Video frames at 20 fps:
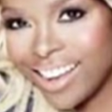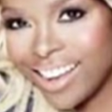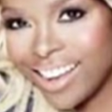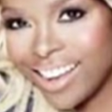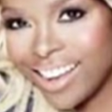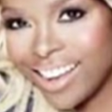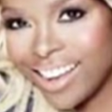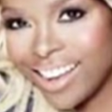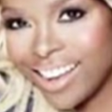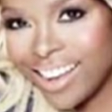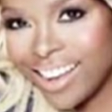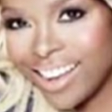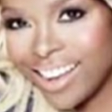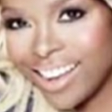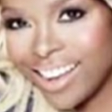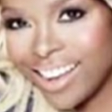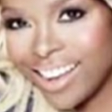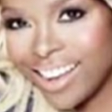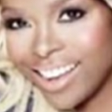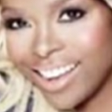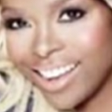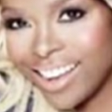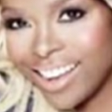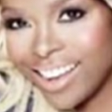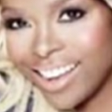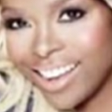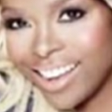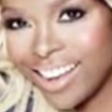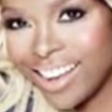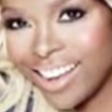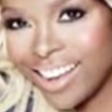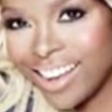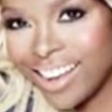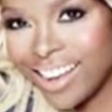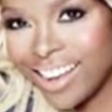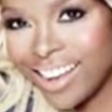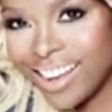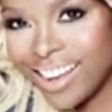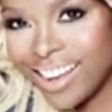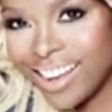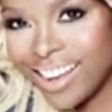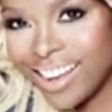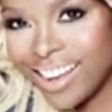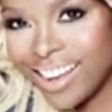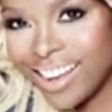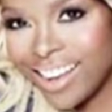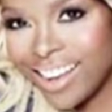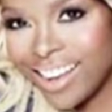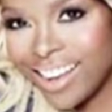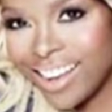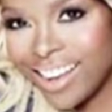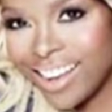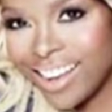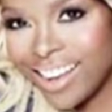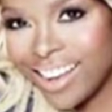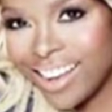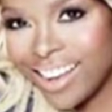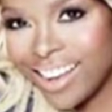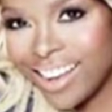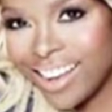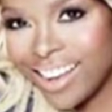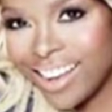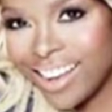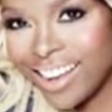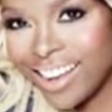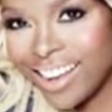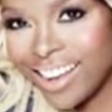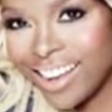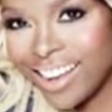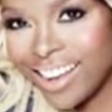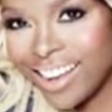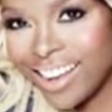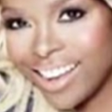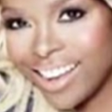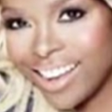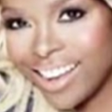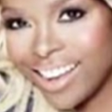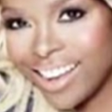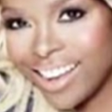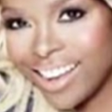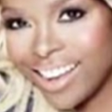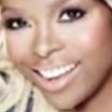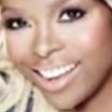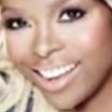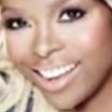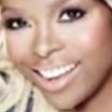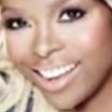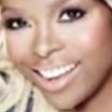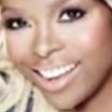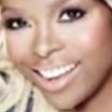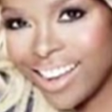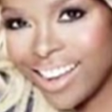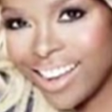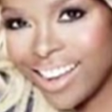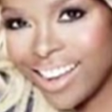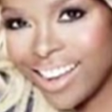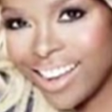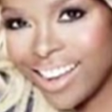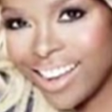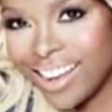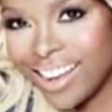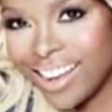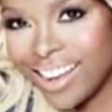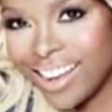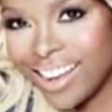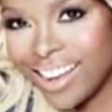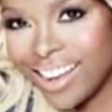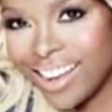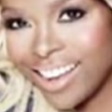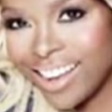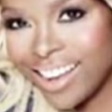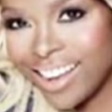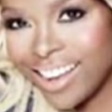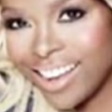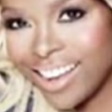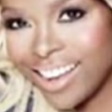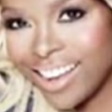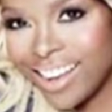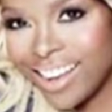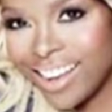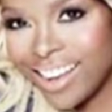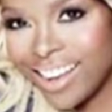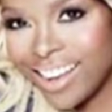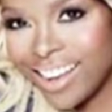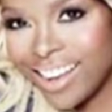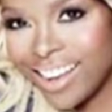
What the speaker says: [no speech]